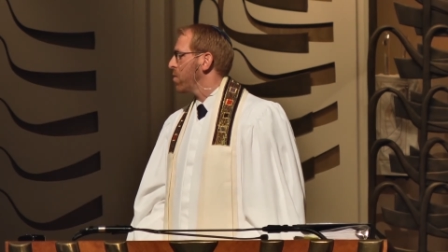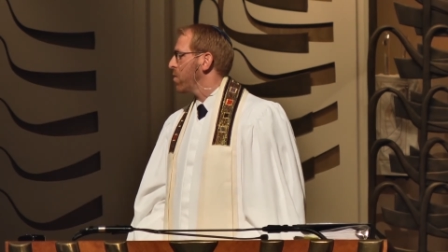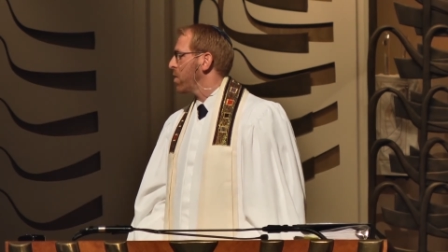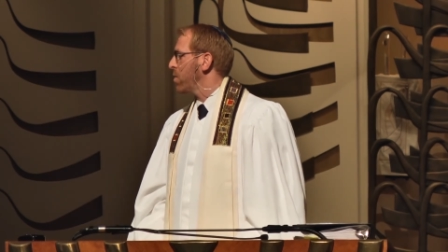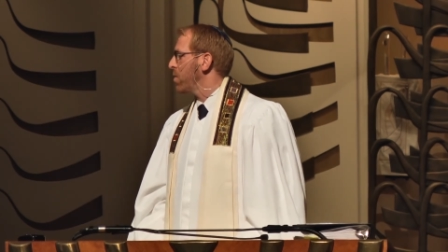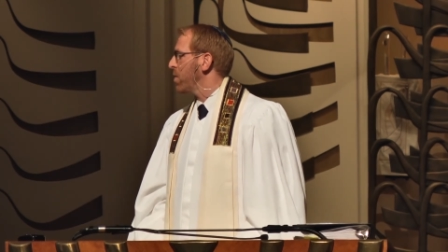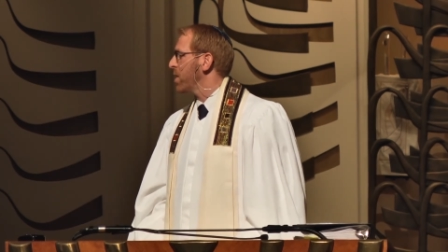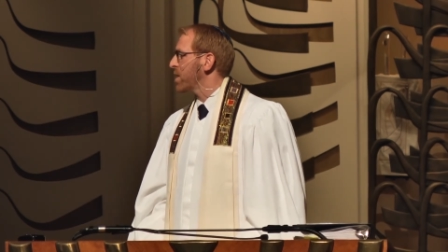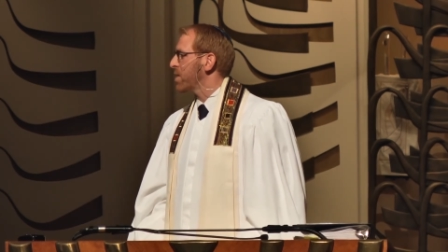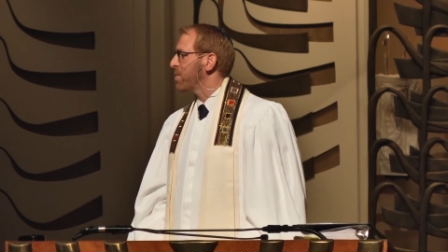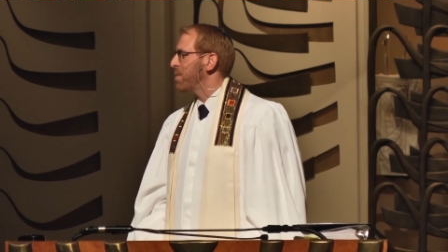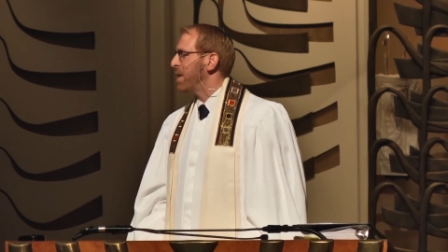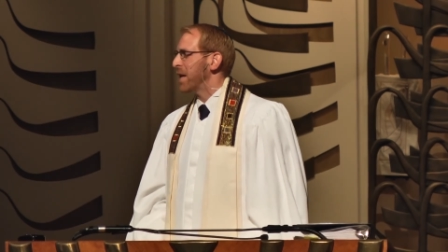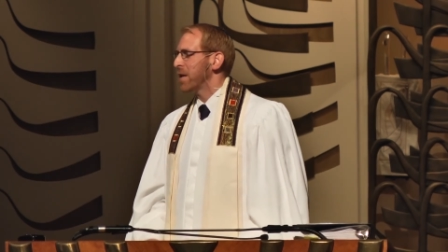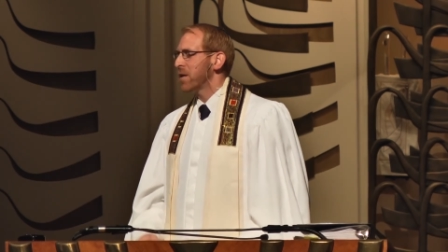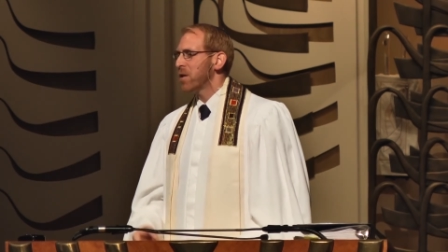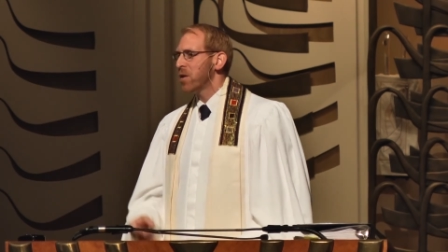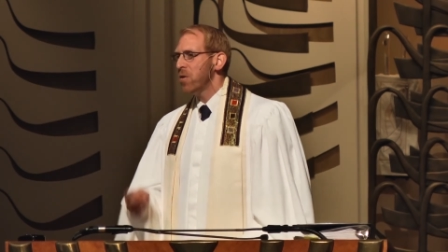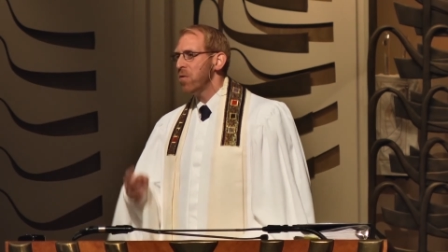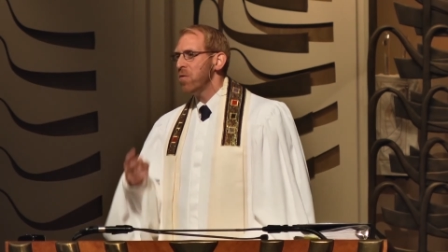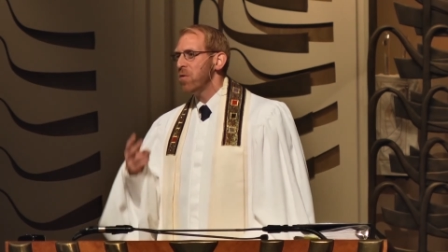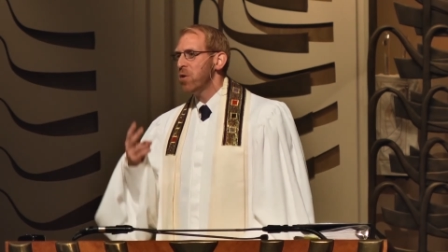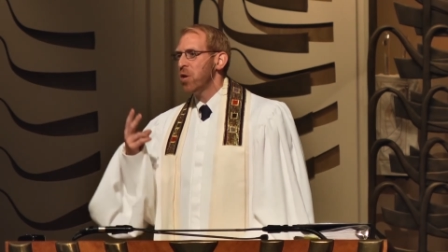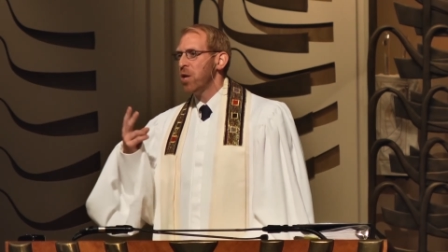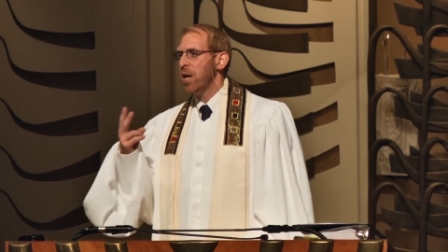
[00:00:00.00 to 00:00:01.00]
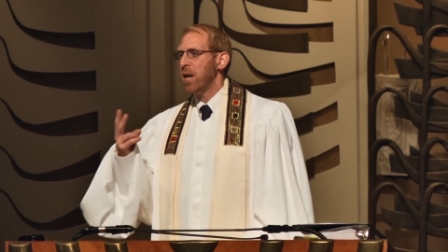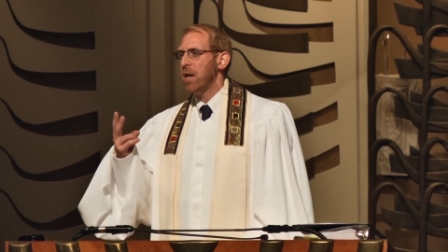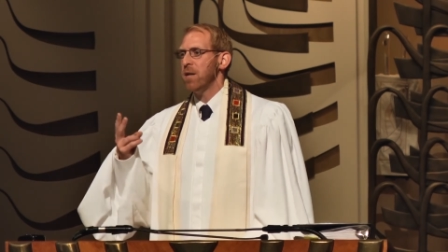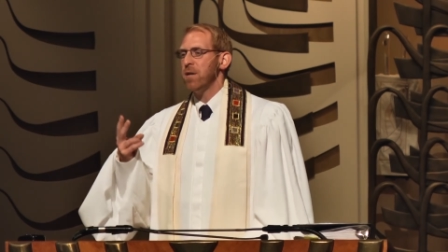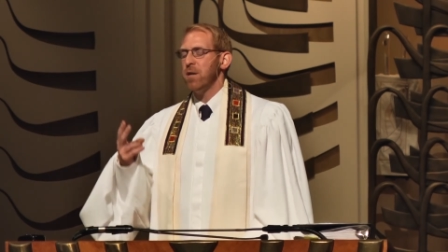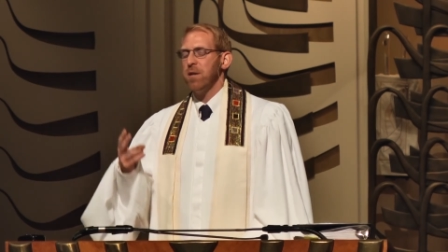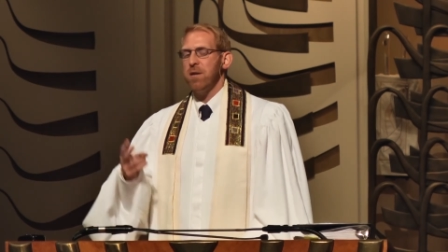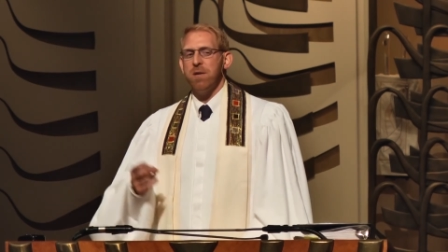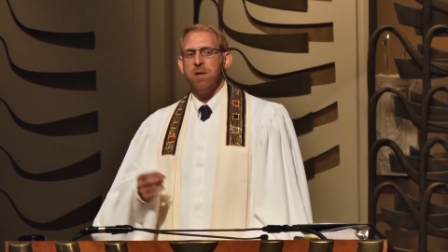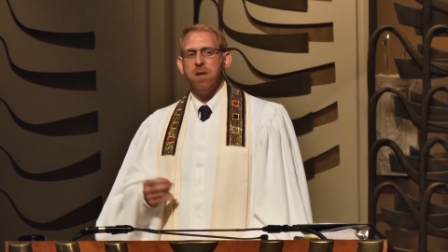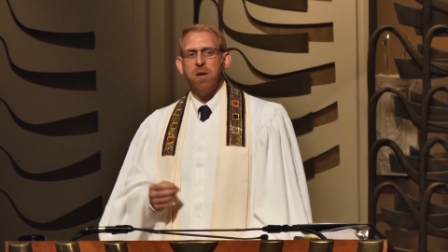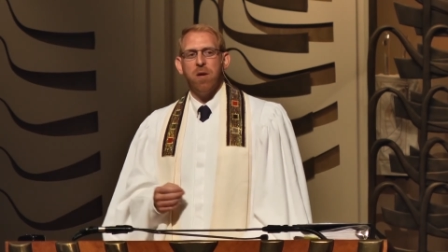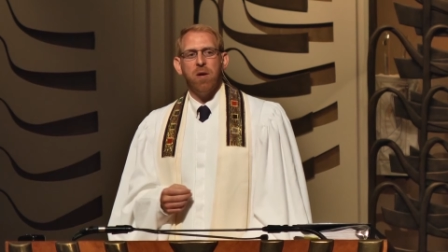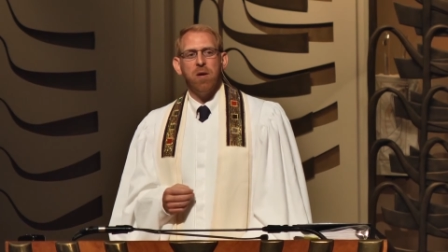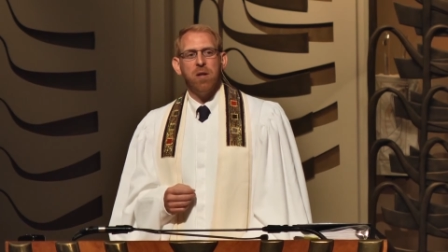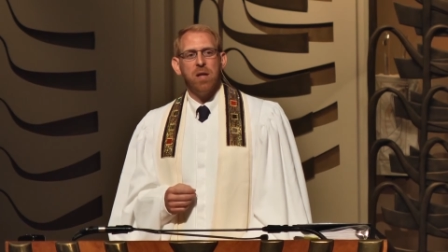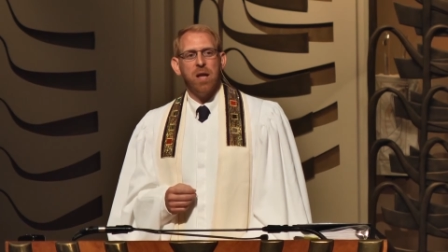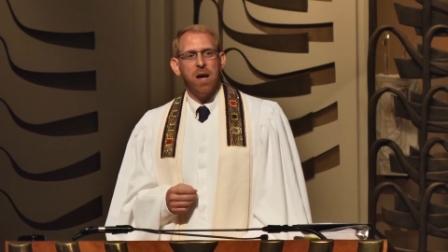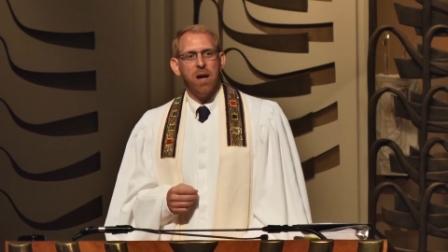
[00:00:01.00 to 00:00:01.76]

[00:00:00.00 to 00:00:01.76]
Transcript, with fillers: we must make two changes in our